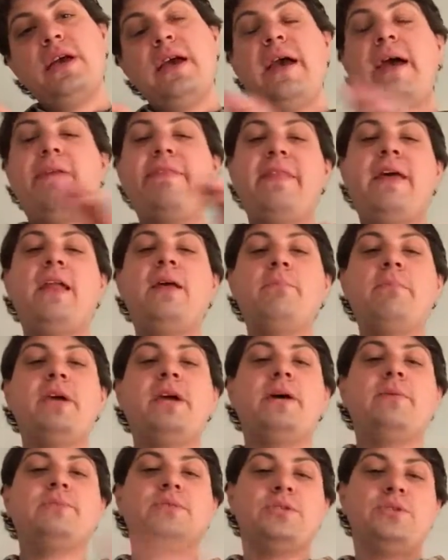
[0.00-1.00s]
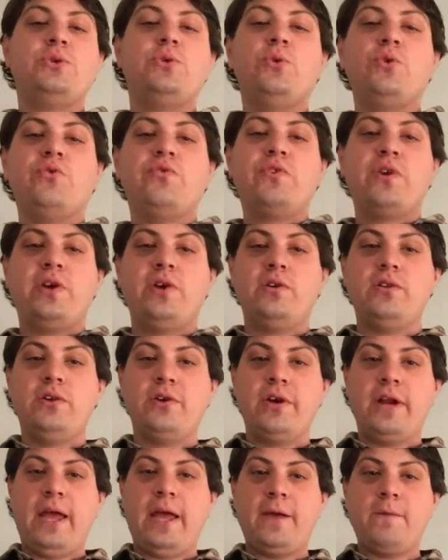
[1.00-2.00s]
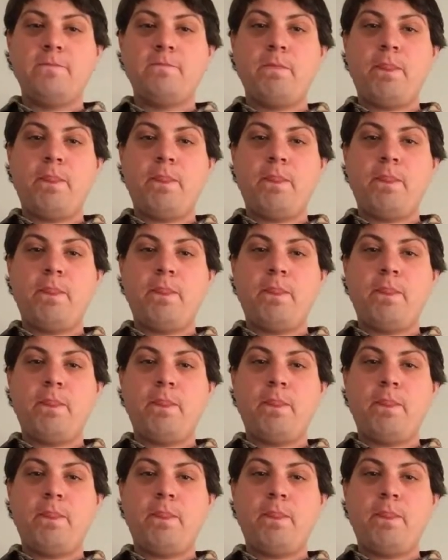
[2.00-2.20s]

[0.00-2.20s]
and then it becomes a tool for your learning.